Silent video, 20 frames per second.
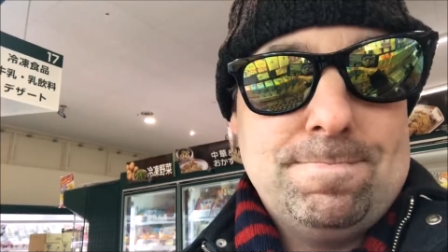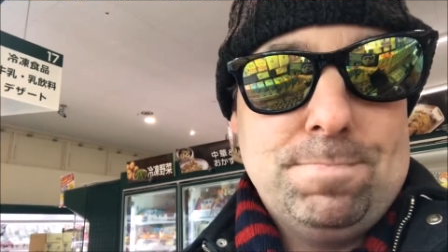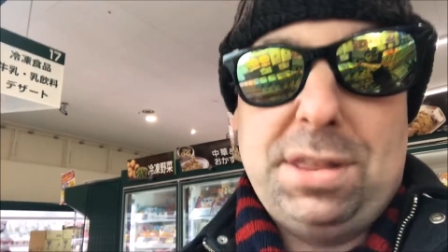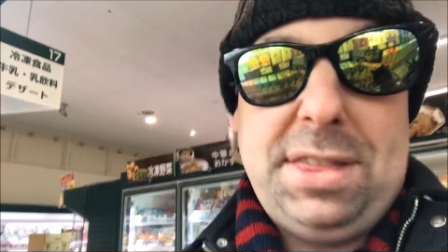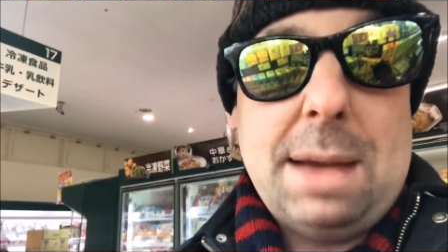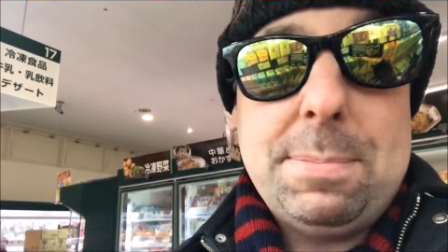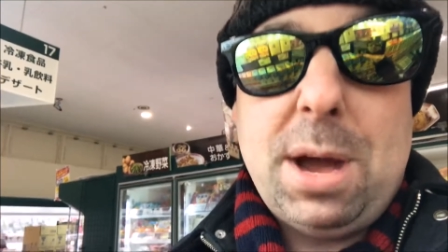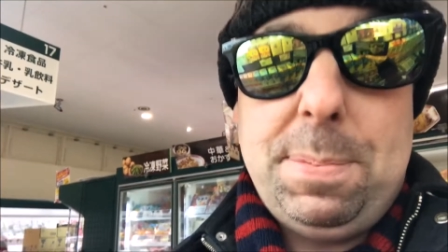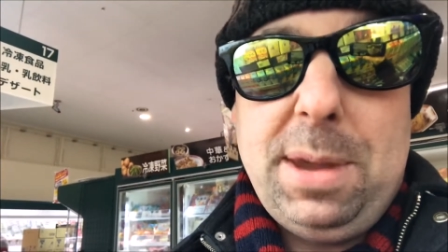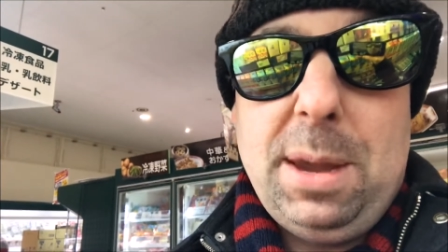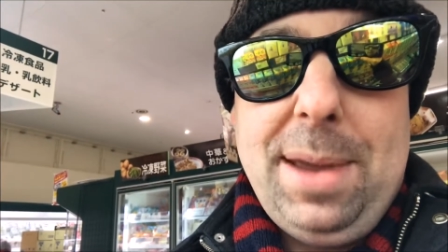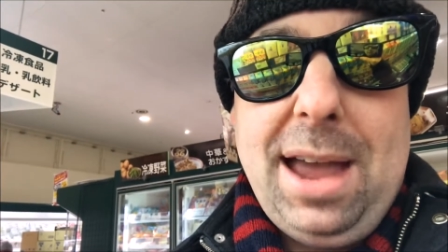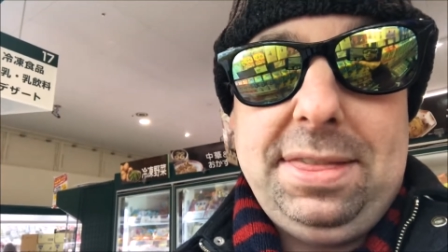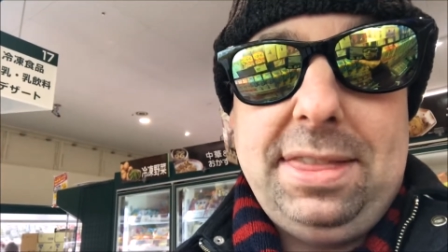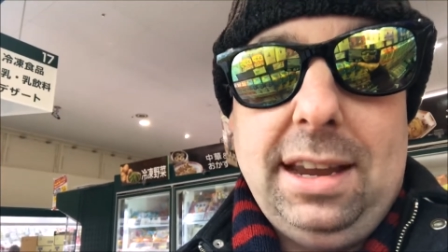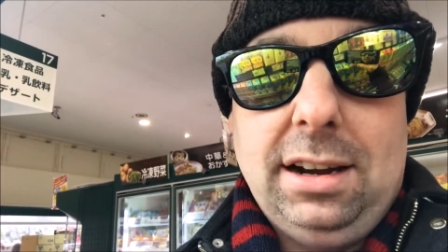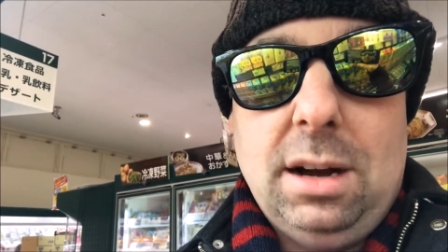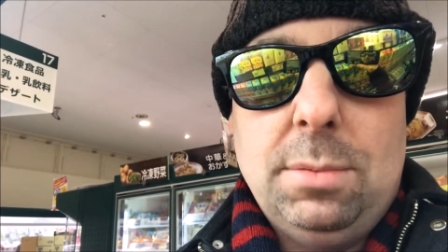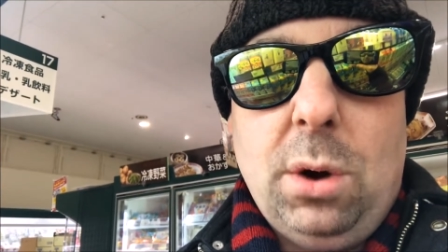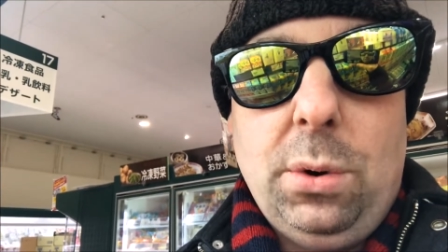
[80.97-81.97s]
But that might be a bad
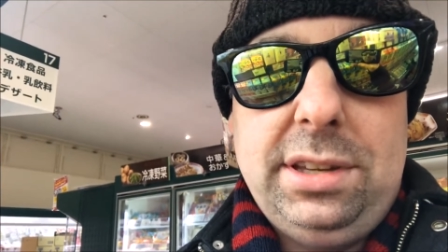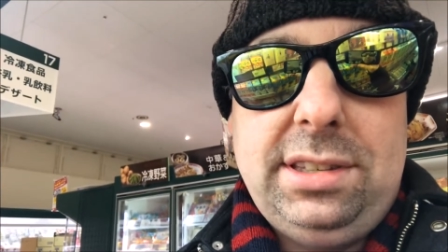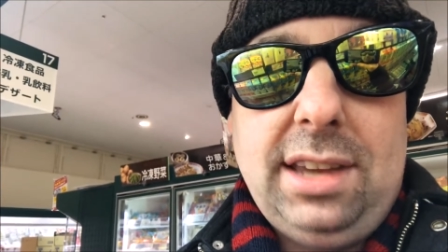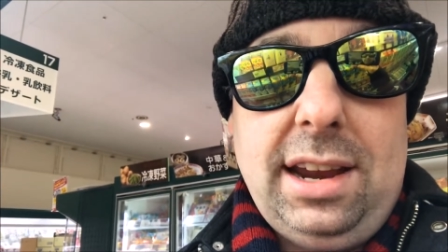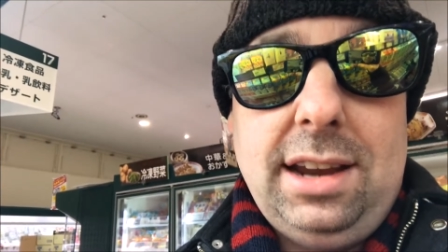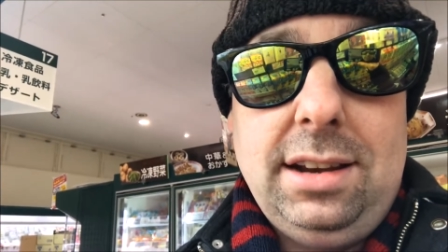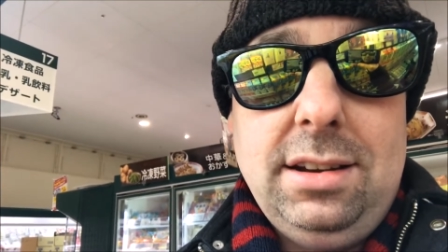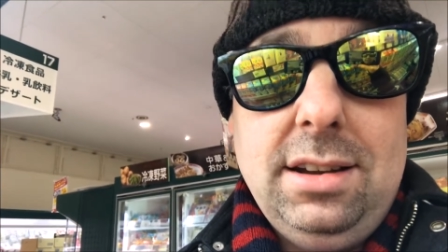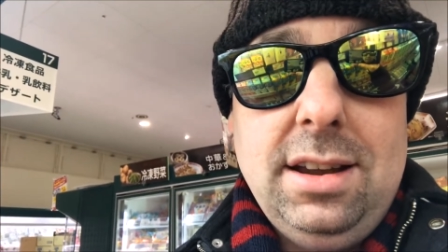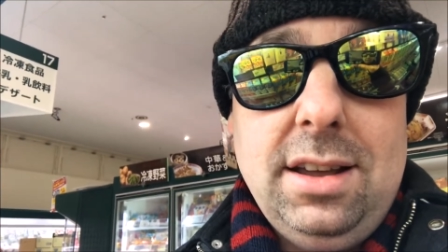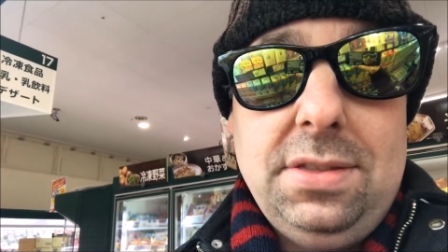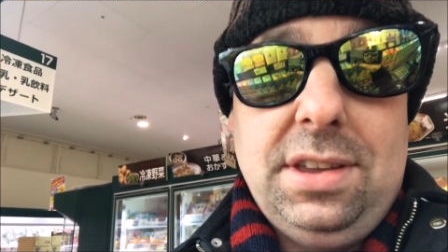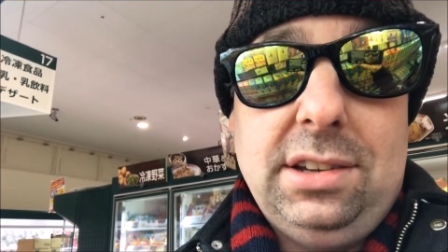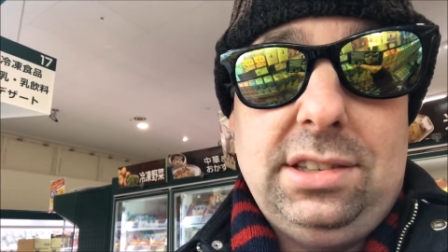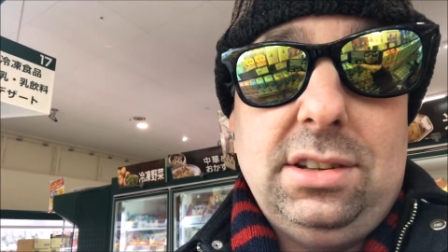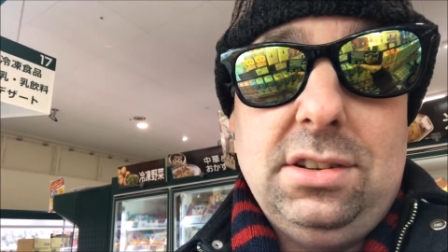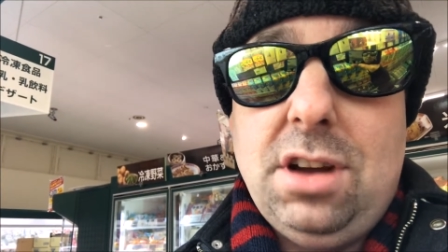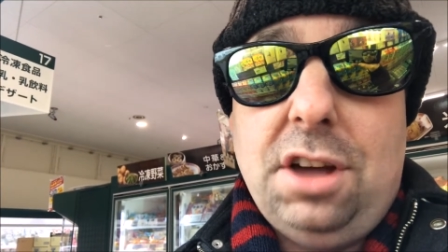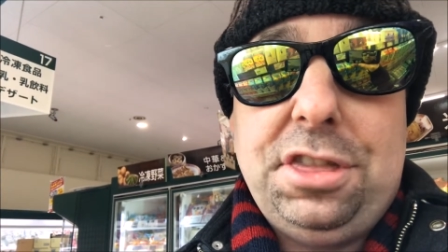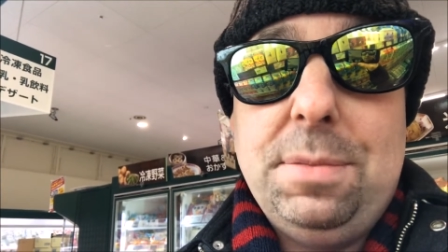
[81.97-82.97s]
thing. I'm always saying
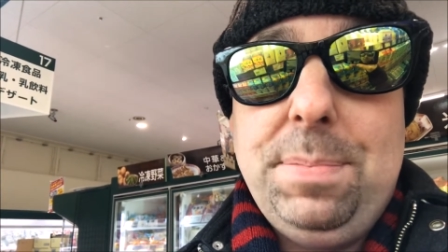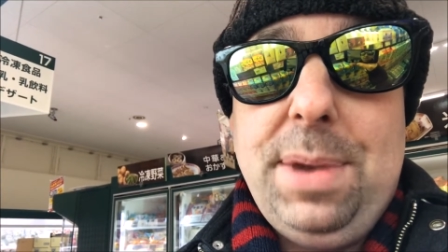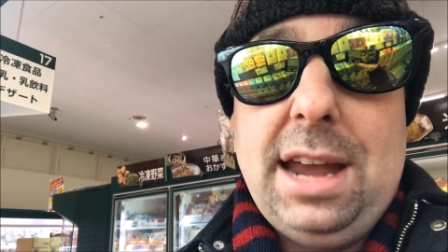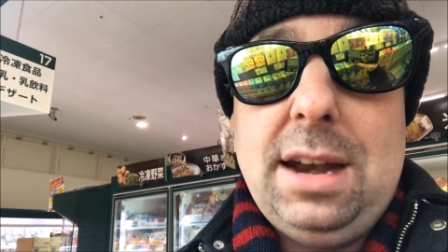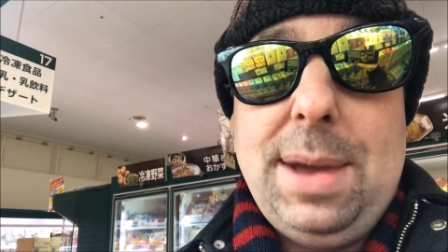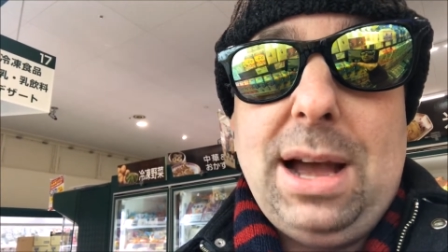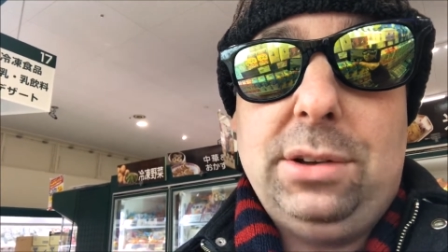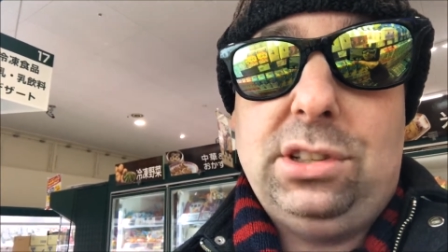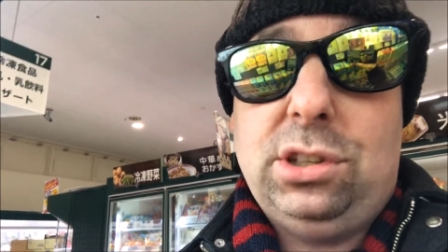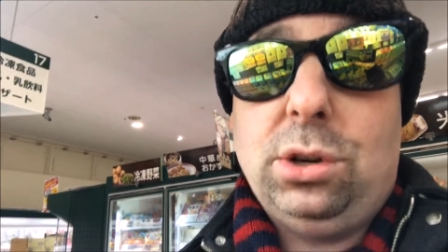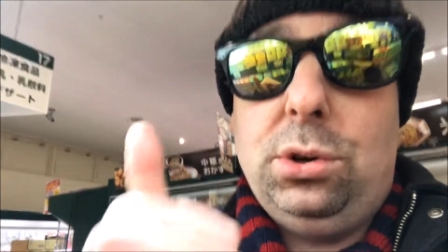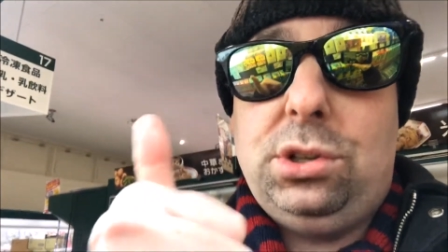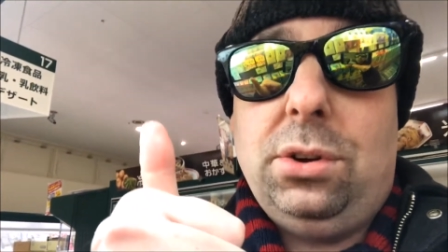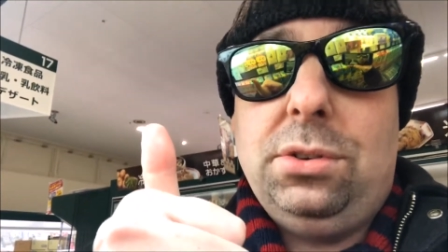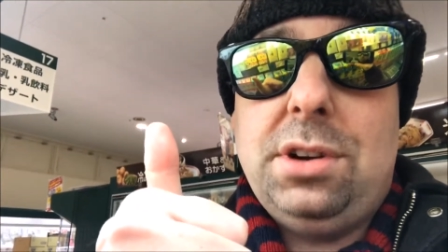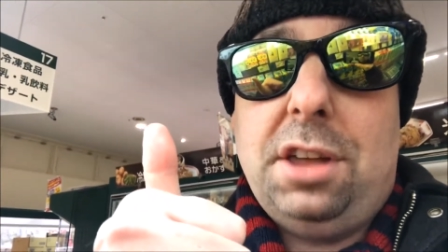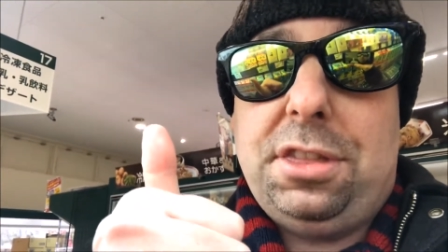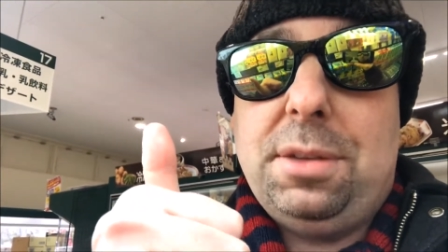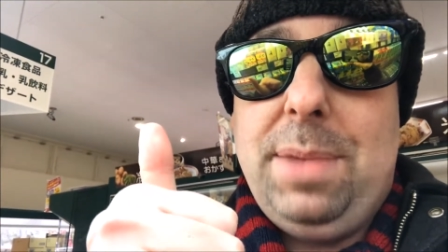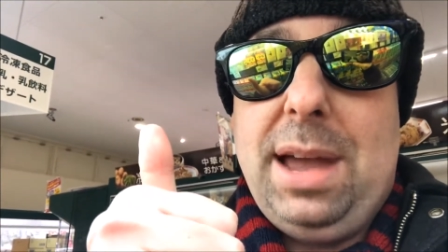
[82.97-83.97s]
there's nothing bad about social,
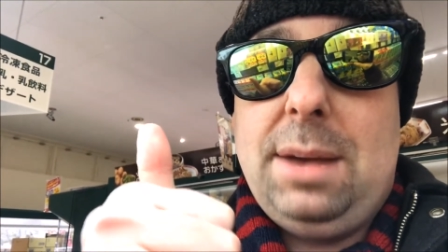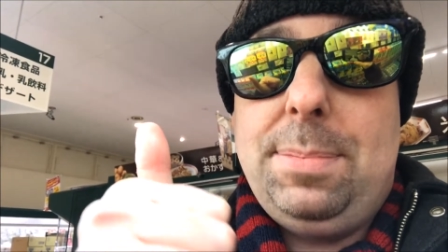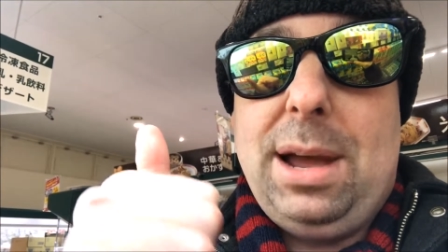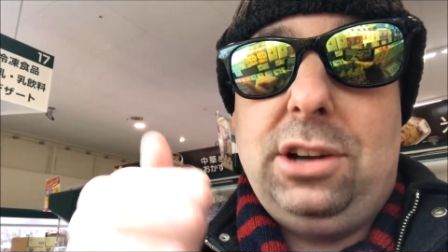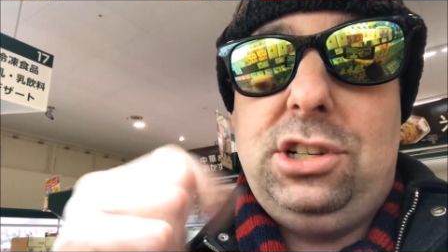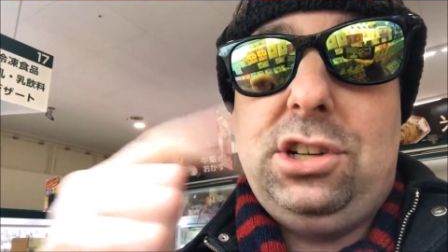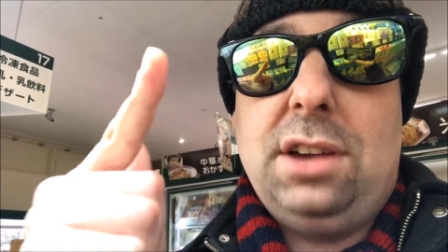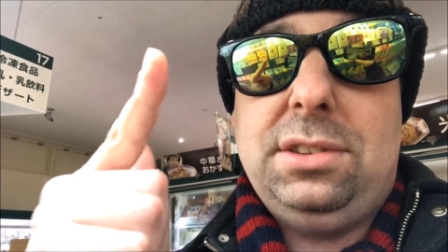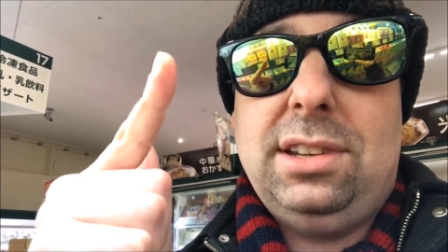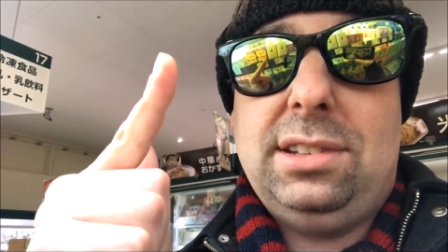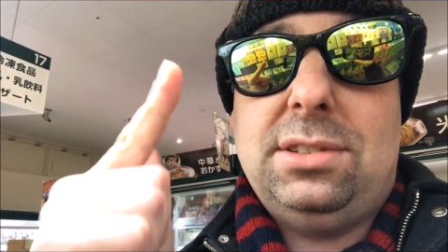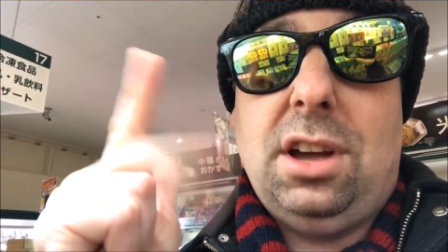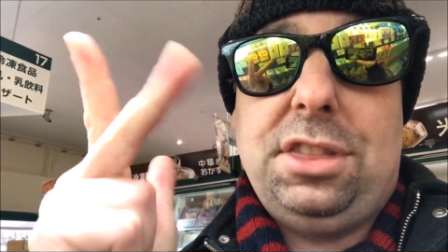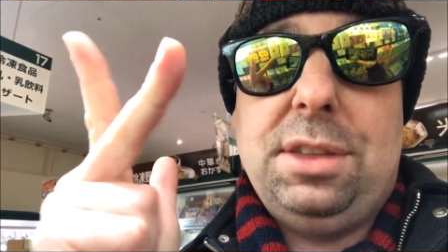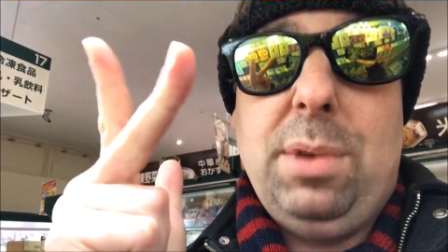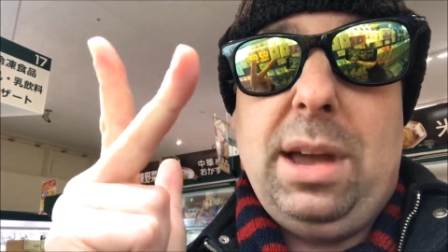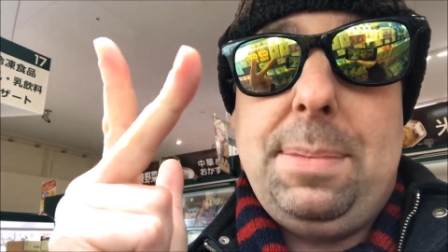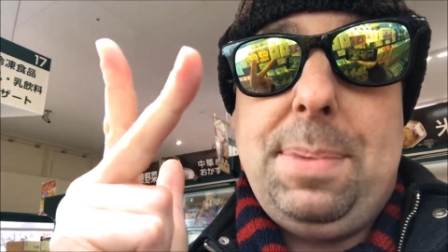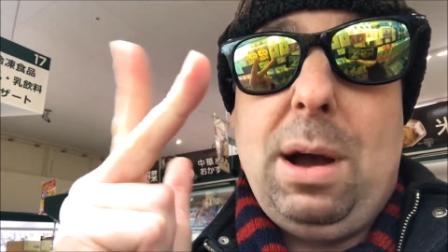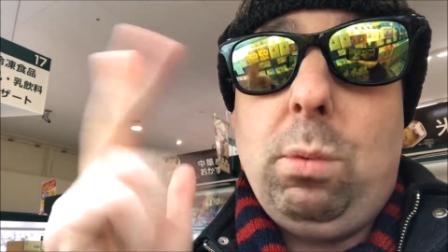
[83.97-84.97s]
nothing bad about justice,
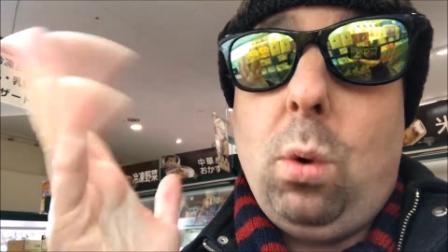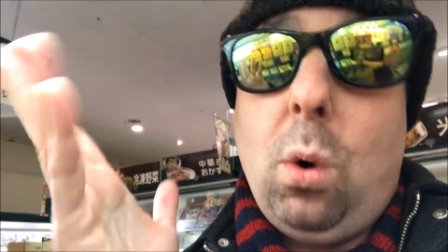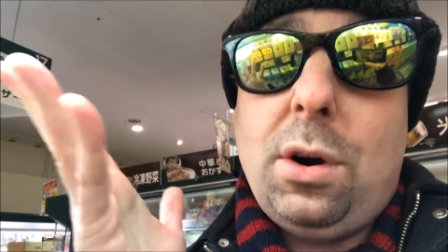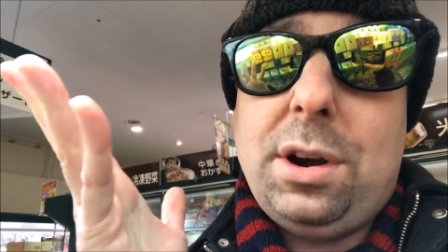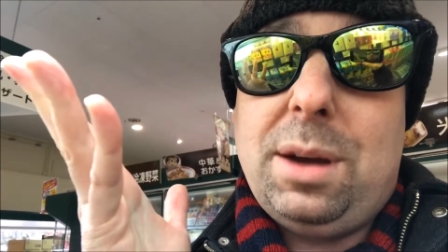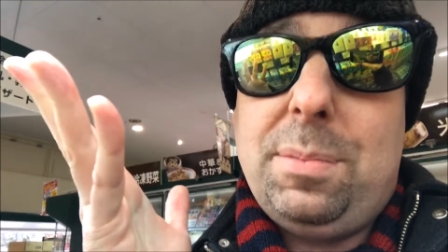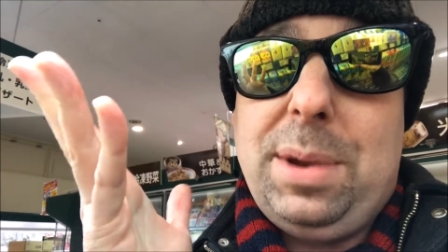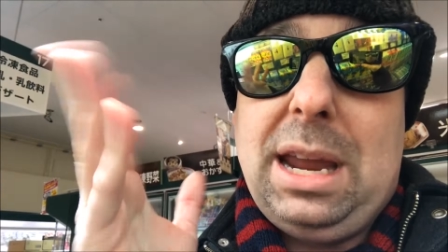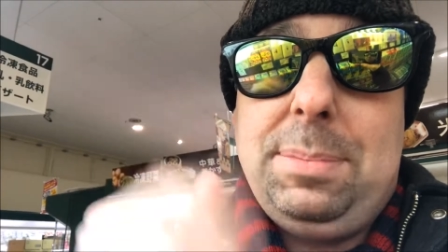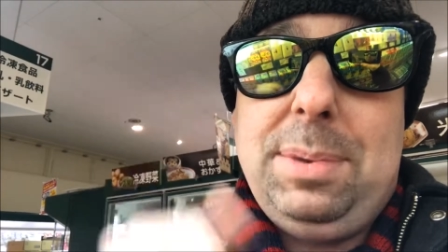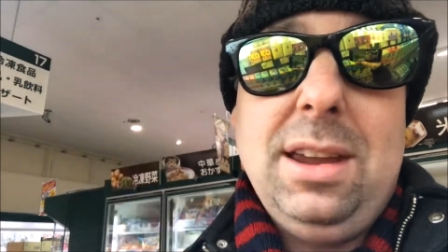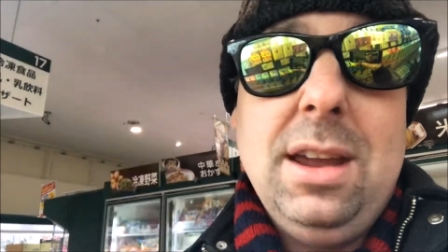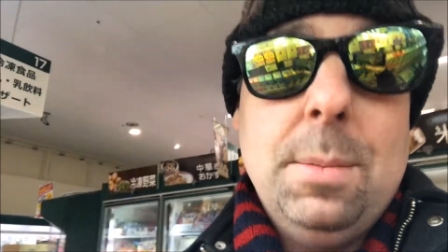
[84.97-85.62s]
nothing bad about warrior, baby.